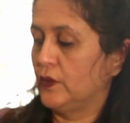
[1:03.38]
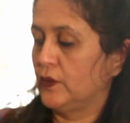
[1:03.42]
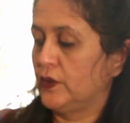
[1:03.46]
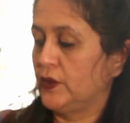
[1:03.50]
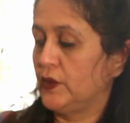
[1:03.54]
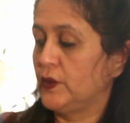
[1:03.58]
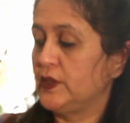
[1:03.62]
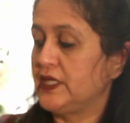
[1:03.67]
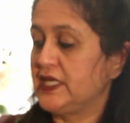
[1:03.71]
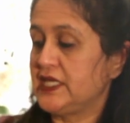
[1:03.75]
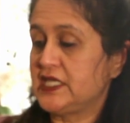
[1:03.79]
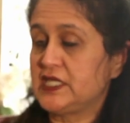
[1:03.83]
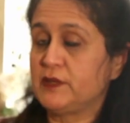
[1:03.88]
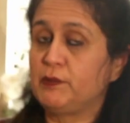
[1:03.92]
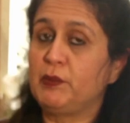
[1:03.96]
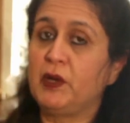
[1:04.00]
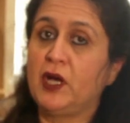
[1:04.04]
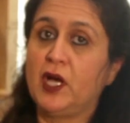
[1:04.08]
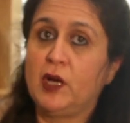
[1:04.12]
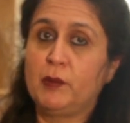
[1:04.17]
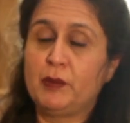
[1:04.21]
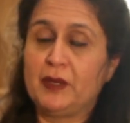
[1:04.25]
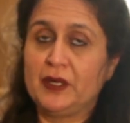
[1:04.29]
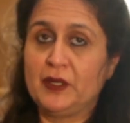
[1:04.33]
You need to
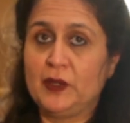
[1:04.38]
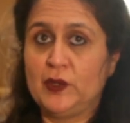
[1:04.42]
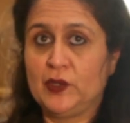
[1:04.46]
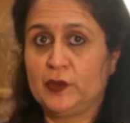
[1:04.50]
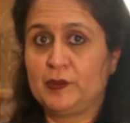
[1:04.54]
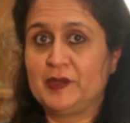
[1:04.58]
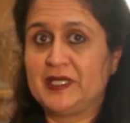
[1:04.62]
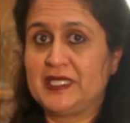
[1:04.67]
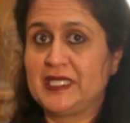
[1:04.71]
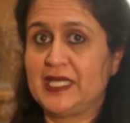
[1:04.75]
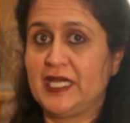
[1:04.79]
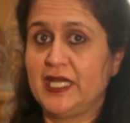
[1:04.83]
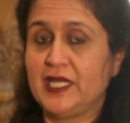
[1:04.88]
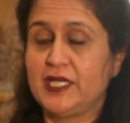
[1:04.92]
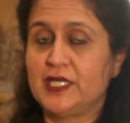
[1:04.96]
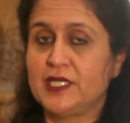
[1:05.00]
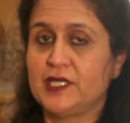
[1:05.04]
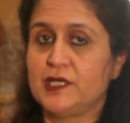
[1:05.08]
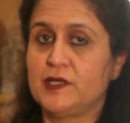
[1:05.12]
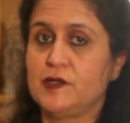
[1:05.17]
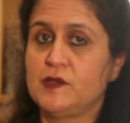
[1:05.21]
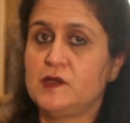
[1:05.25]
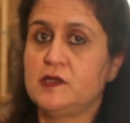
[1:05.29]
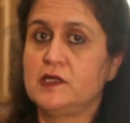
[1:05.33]
parboil your
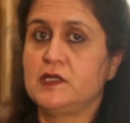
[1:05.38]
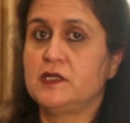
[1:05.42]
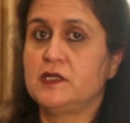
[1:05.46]
potatoes.